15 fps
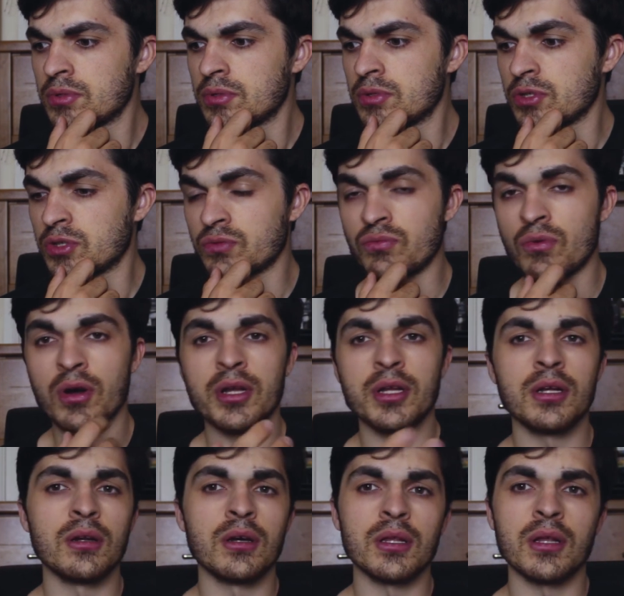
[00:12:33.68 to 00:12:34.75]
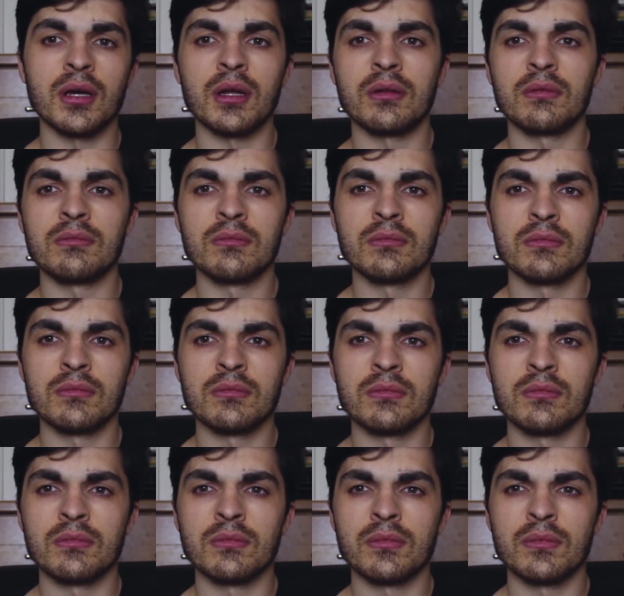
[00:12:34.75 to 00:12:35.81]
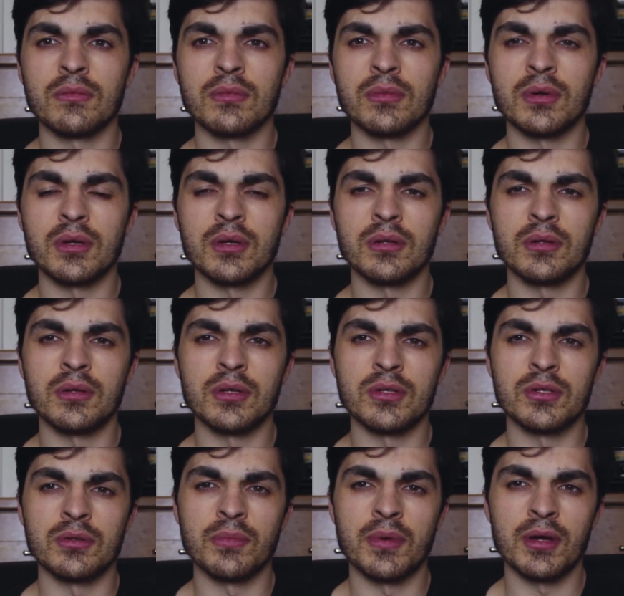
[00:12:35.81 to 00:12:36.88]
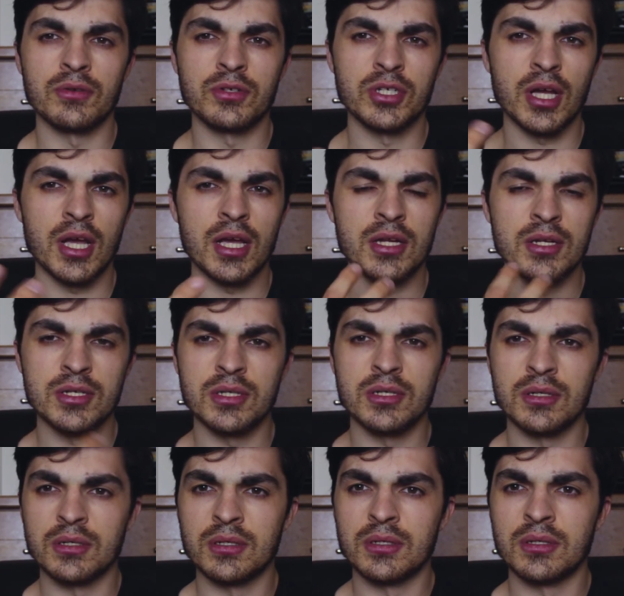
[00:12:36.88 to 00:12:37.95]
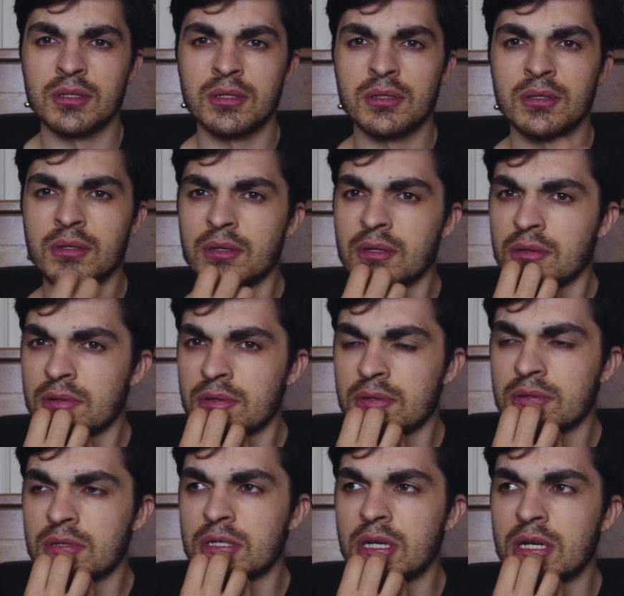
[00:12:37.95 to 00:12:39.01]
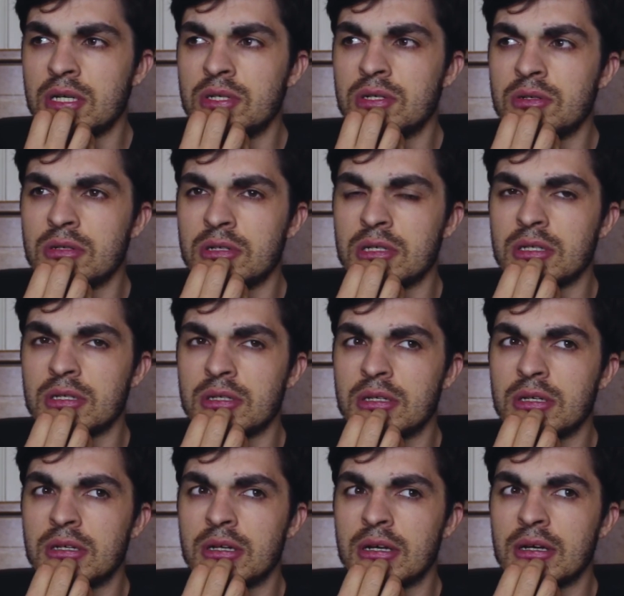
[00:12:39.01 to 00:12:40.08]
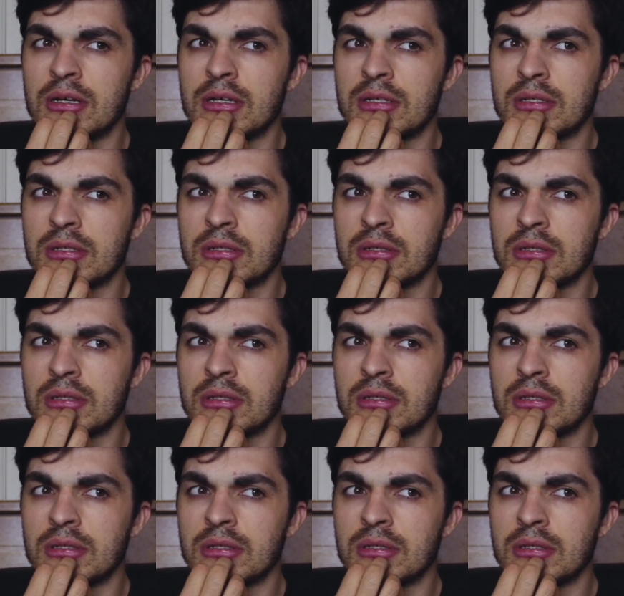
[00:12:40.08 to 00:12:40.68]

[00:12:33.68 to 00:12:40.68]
just writing like that can somehow change you a lot, and I think it has.